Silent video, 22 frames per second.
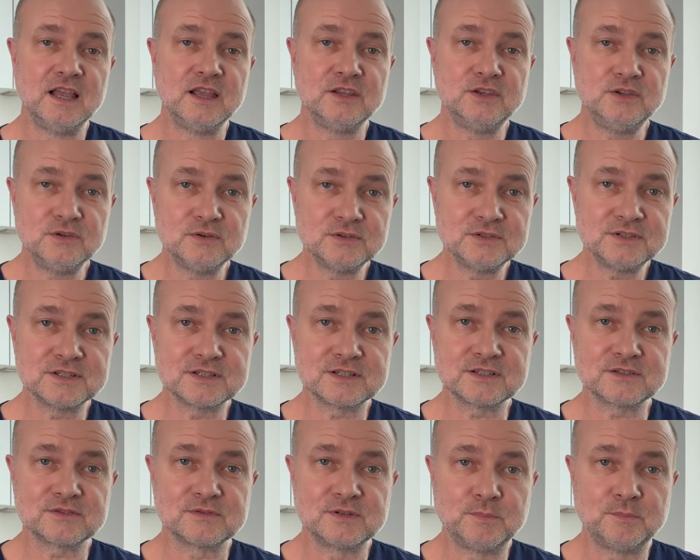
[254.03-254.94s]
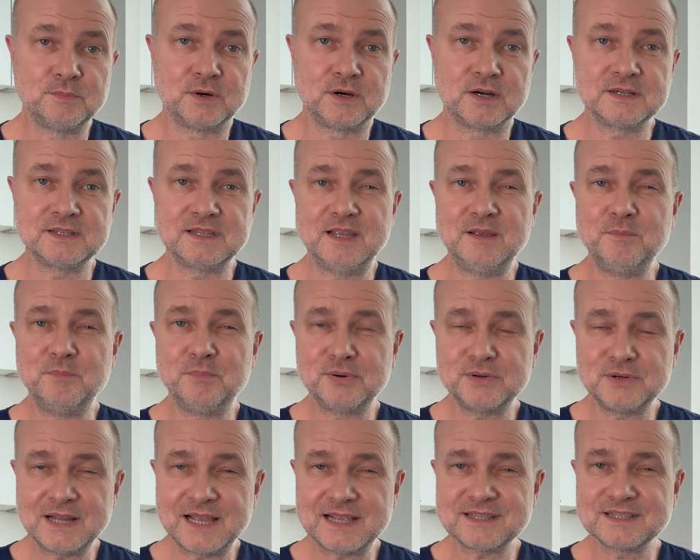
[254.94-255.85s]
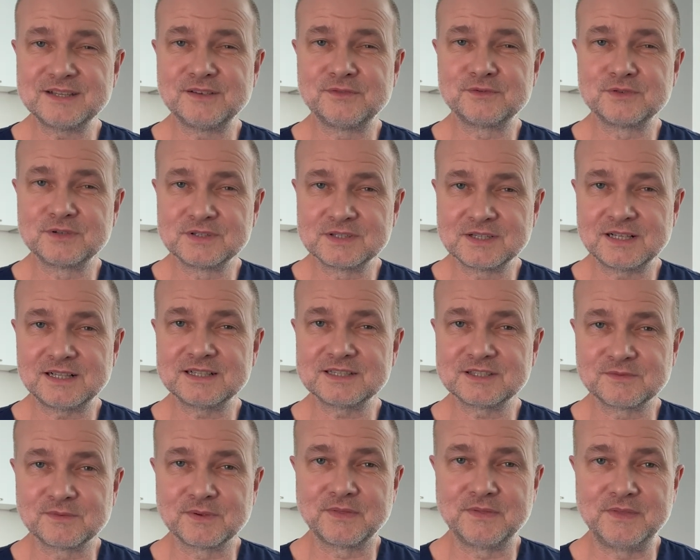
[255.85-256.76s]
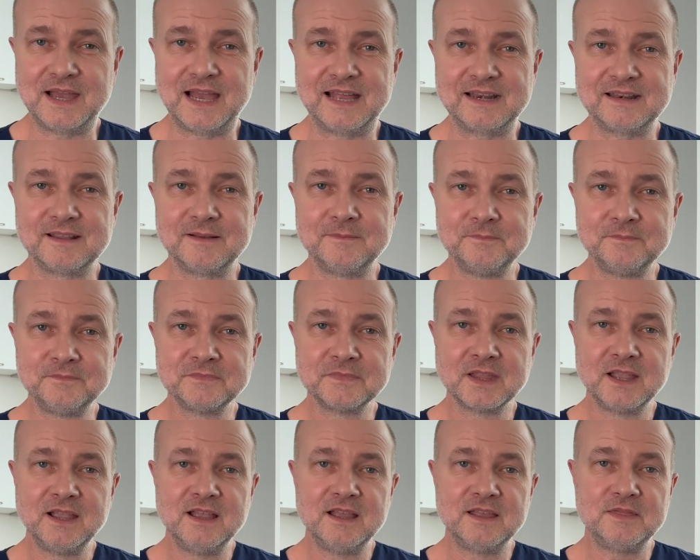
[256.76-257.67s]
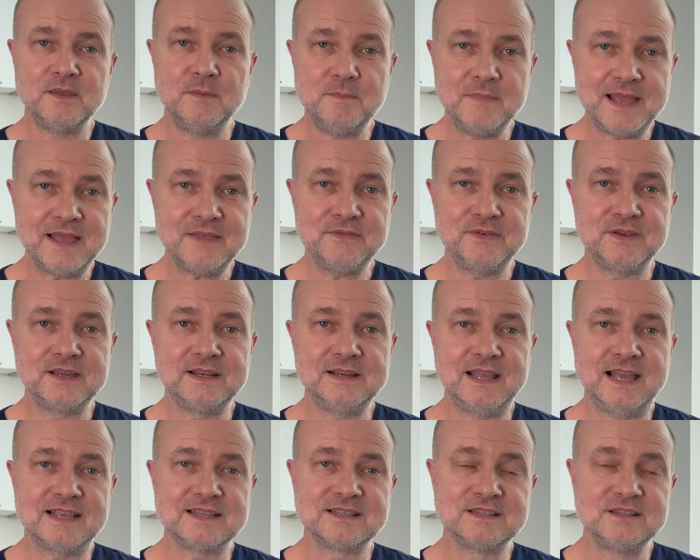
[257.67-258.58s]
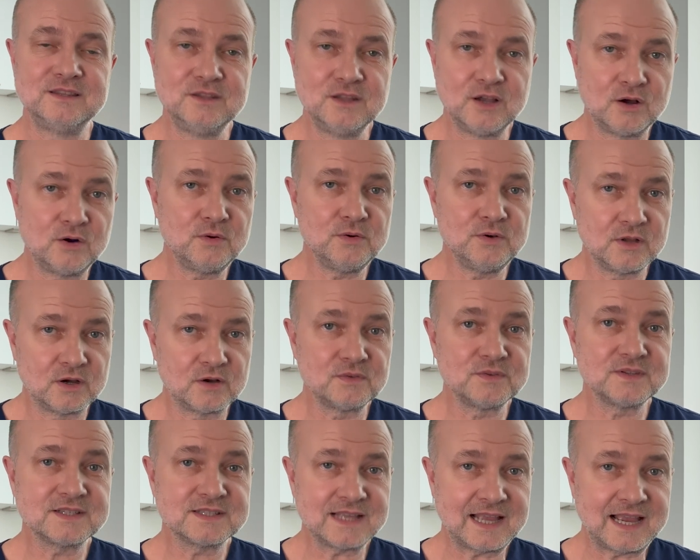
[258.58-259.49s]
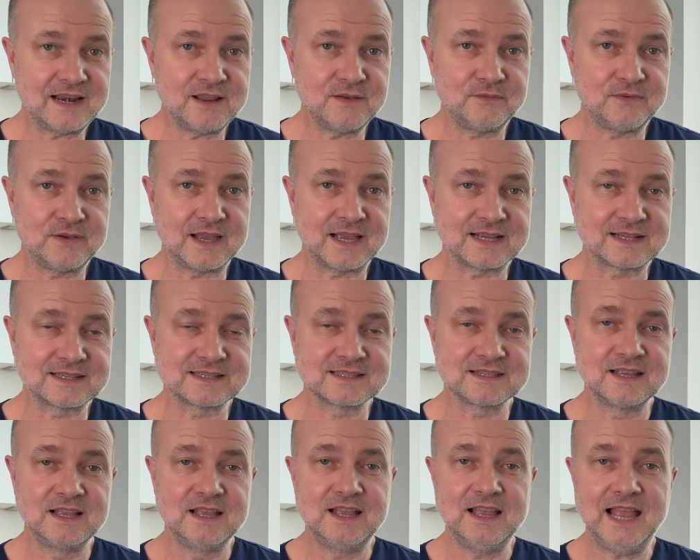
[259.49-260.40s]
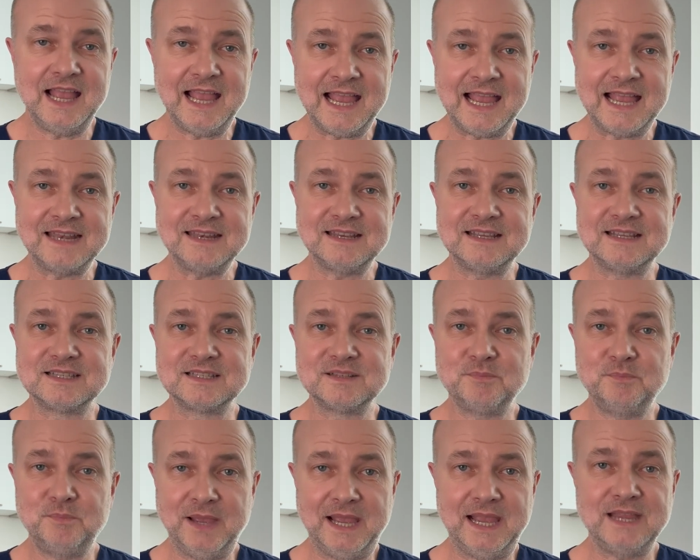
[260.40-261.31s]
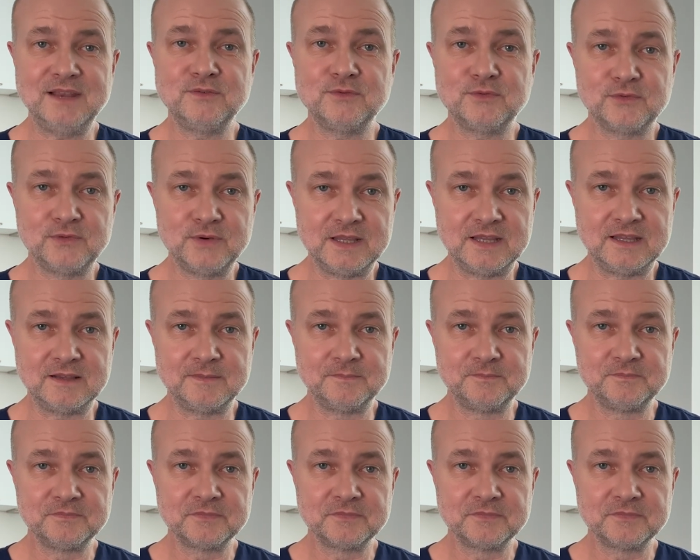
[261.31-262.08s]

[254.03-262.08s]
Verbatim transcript: Users report impressive results with that. The method has no known side effects and is pain free.